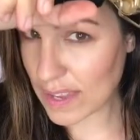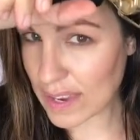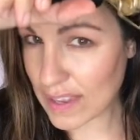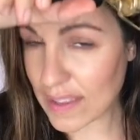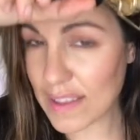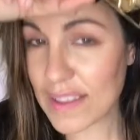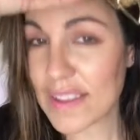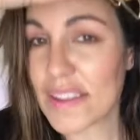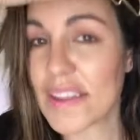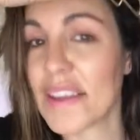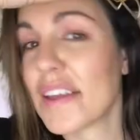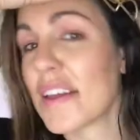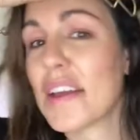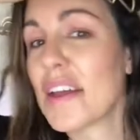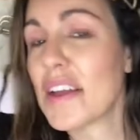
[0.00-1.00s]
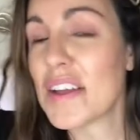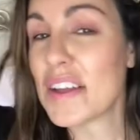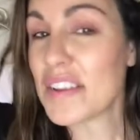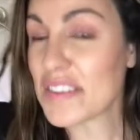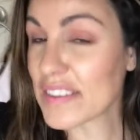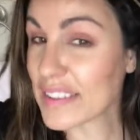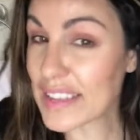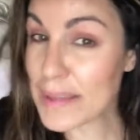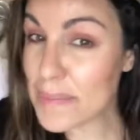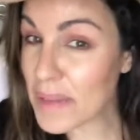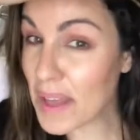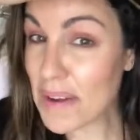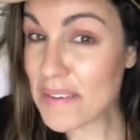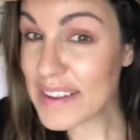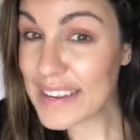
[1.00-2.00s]
kind of just keep
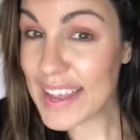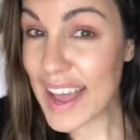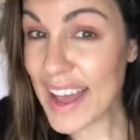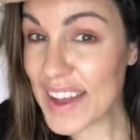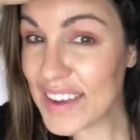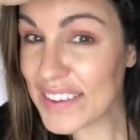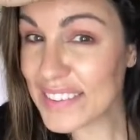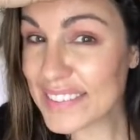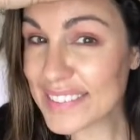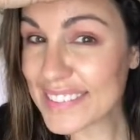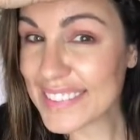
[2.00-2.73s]
going down.